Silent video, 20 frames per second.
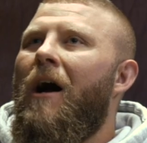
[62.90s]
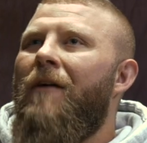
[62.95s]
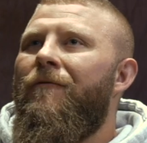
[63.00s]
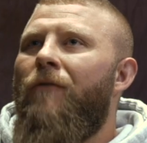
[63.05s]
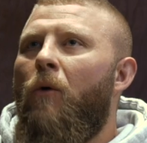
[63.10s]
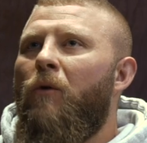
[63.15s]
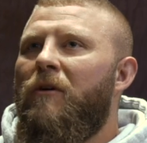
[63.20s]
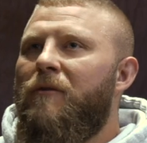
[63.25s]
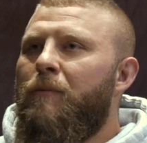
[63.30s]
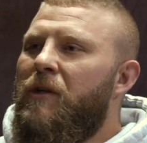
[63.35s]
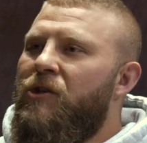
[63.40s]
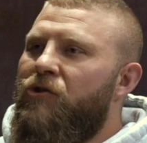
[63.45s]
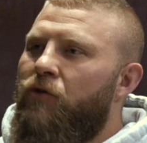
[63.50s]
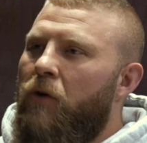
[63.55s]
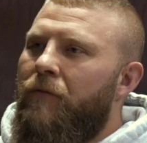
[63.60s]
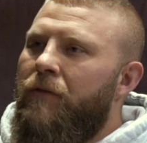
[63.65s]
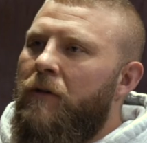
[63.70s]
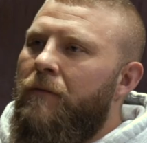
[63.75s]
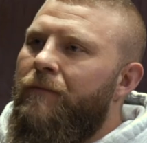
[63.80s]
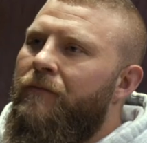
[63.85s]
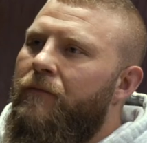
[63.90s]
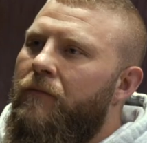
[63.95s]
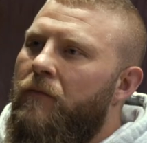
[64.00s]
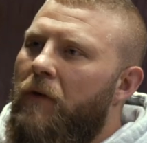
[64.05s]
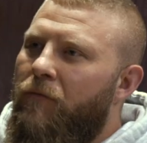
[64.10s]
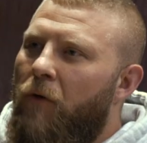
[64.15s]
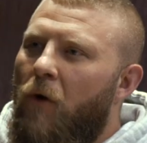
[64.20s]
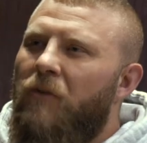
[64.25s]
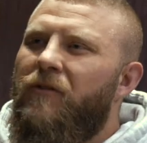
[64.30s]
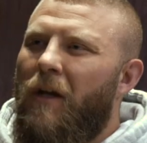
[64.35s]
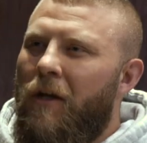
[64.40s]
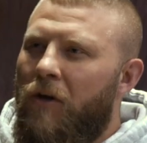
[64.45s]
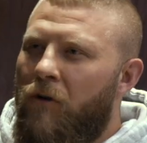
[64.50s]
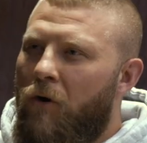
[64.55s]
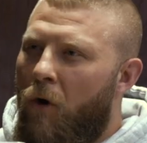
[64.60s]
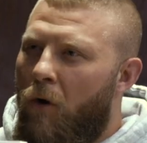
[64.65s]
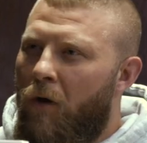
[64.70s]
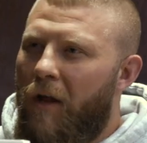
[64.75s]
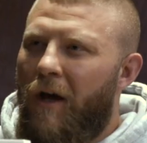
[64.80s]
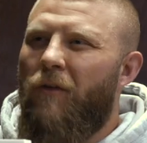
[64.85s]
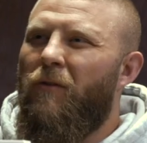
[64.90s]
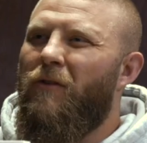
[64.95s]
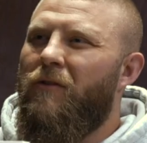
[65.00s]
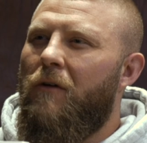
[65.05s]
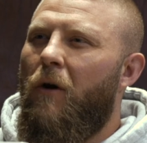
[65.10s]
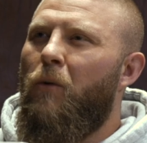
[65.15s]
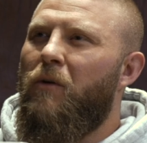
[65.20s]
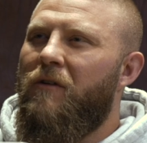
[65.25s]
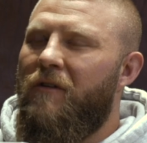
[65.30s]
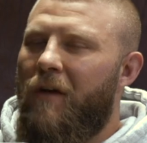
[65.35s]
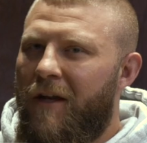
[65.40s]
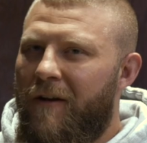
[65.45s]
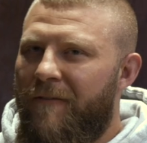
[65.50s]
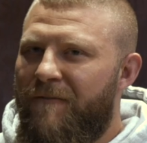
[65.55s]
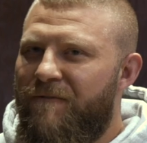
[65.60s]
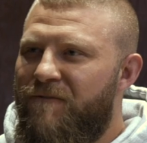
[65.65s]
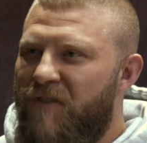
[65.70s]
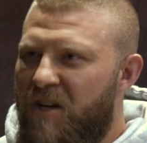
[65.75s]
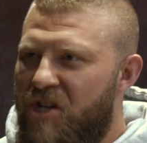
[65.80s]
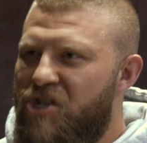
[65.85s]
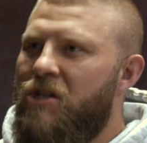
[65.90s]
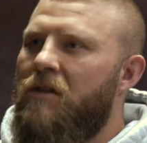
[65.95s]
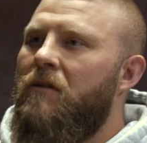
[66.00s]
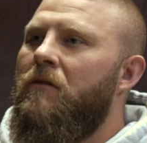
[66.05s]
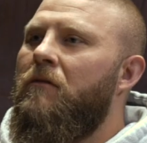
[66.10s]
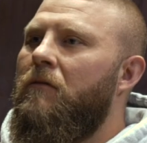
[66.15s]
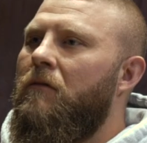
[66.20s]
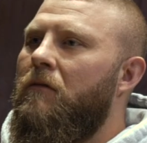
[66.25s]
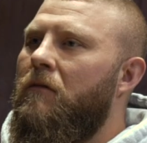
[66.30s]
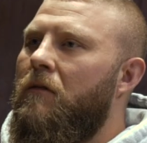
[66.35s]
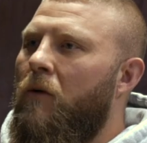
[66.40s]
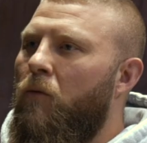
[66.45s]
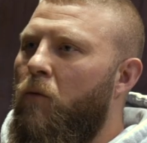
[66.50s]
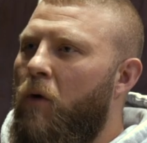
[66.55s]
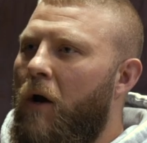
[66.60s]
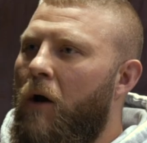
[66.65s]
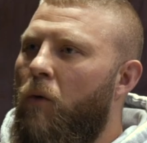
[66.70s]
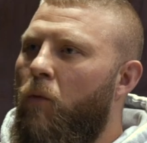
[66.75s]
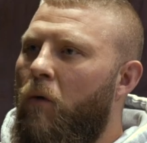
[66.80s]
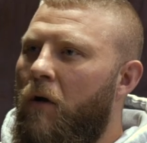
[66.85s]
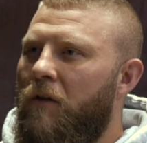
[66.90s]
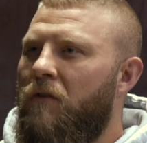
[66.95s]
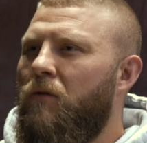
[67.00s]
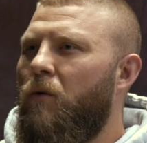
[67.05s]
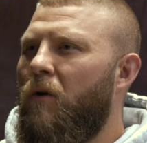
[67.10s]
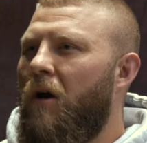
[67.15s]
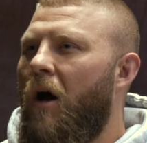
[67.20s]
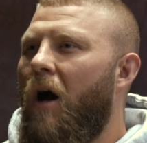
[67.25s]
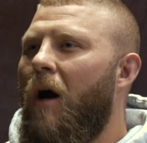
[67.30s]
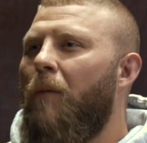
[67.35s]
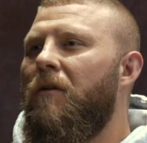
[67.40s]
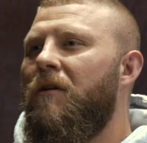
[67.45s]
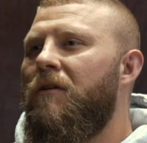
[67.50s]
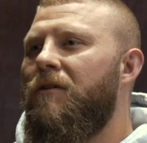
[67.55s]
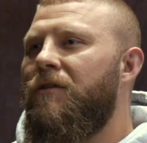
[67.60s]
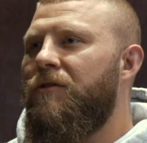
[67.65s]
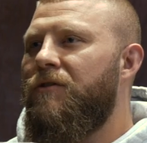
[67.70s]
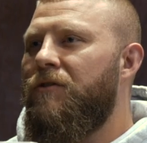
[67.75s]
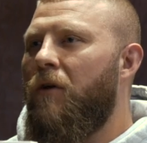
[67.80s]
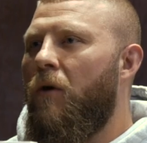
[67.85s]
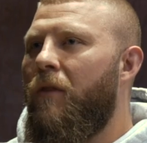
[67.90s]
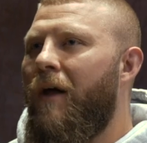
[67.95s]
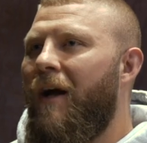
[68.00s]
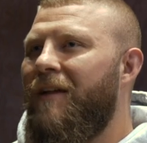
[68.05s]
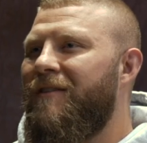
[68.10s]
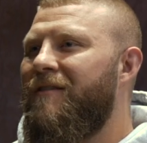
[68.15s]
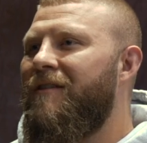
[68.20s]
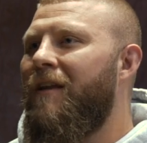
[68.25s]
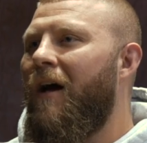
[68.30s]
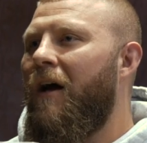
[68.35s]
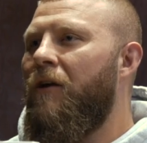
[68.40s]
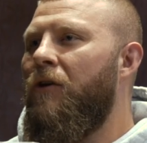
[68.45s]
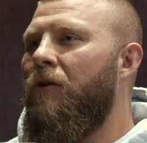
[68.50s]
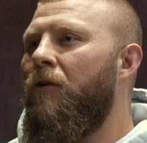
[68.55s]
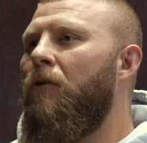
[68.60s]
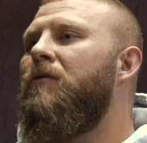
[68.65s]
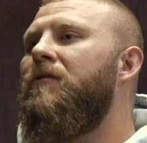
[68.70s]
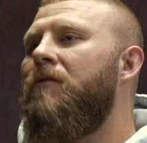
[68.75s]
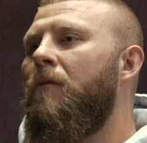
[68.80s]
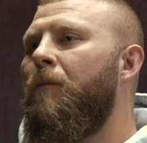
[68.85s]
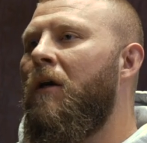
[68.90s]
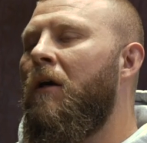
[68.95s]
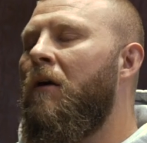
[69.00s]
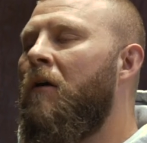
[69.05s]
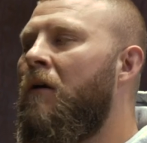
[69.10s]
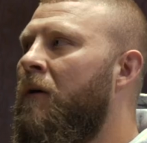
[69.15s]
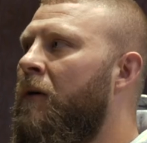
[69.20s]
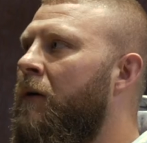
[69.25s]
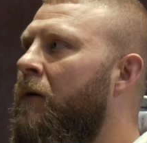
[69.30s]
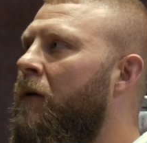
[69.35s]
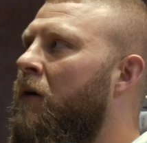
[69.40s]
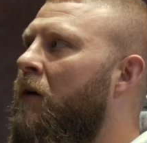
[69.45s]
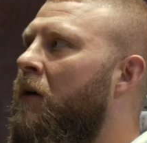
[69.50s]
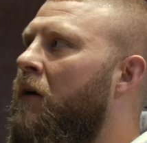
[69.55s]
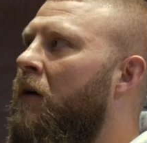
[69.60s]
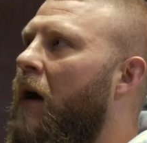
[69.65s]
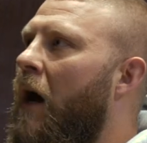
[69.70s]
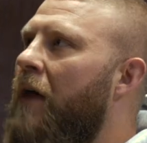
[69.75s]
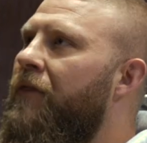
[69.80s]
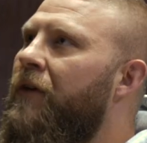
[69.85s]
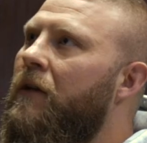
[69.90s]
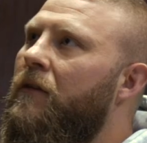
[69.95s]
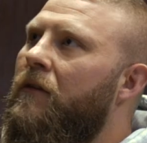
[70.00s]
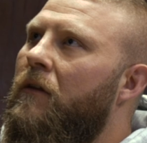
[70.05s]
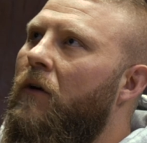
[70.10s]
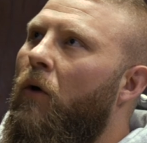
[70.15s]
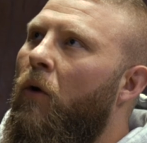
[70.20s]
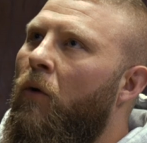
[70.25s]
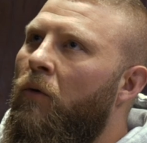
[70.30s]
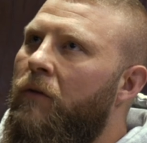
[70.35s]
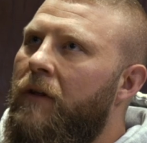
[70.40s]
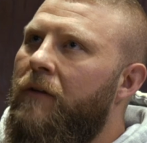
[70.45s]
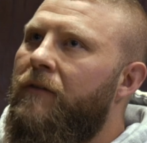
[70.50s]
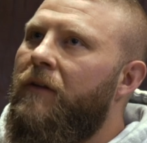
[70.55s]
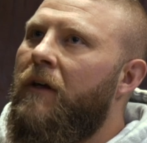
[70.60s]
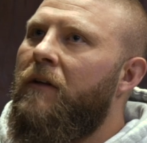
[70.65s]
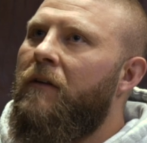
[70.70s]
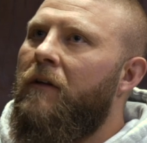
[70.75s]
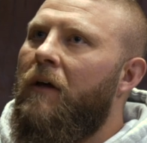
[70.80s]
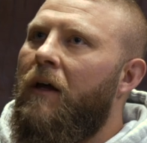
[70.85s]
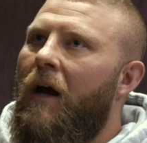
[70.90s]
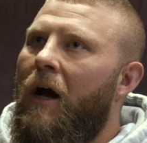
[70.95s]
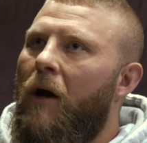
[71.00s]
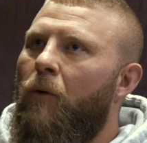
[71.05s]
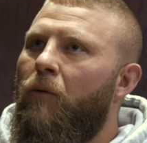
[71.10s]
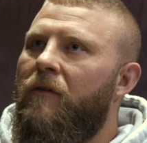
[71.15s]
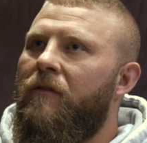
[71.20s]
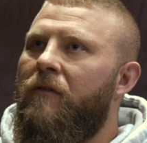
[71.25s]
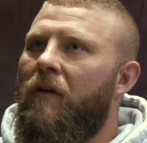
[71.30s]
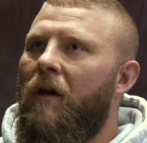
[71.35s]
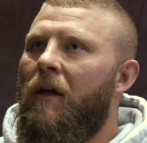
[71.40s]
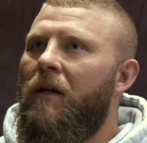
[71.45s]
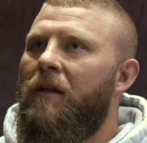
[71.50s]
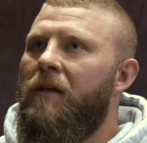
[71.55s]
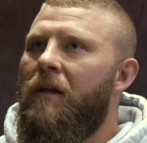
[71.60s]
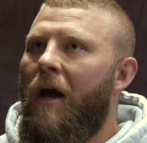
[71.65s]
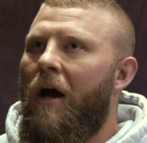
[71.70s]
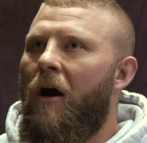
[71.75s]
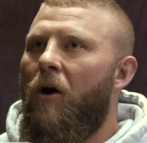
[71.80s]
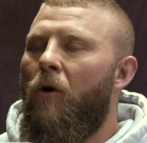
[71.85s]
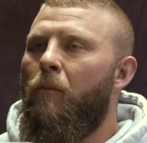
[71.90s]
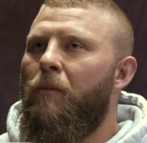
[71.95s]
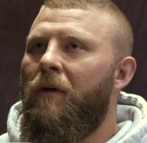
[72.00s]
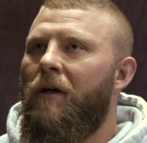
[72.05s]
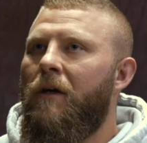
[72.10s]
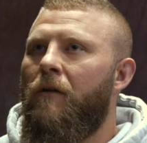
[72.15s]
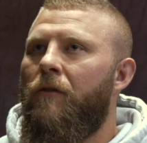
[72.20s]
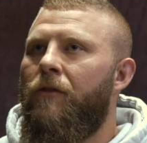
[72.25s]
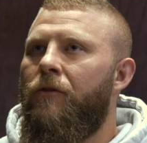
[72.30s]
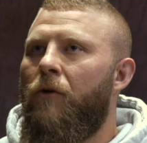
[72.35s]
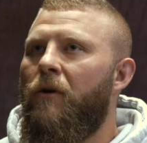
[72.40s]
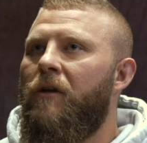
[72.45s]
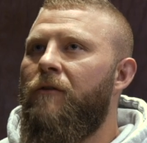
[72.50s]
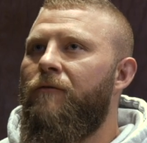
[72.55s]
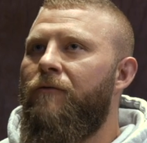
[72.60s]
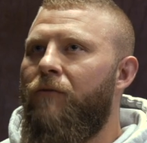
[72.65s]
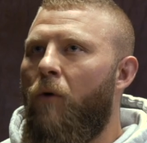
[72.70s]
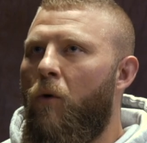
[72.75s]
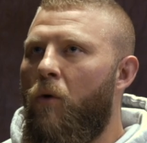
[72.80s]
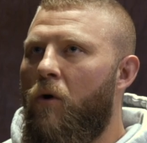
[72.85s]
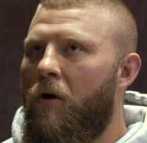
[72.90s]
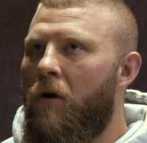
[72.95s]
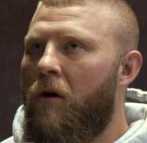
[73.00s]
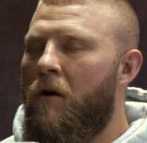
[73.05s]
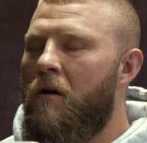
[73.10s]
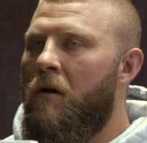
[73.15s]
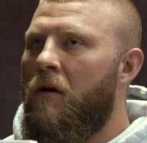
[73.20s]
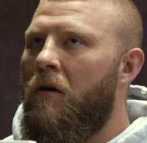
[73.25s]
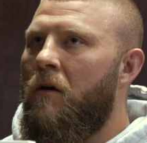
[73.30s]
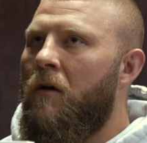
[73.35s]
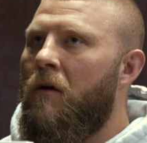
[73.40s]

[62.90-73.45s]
I've always been driven. I've always had a goal. I've always had a vision of what I wanted to accomplish. So that's not new to me. I think the only thing that I would say now, being 34,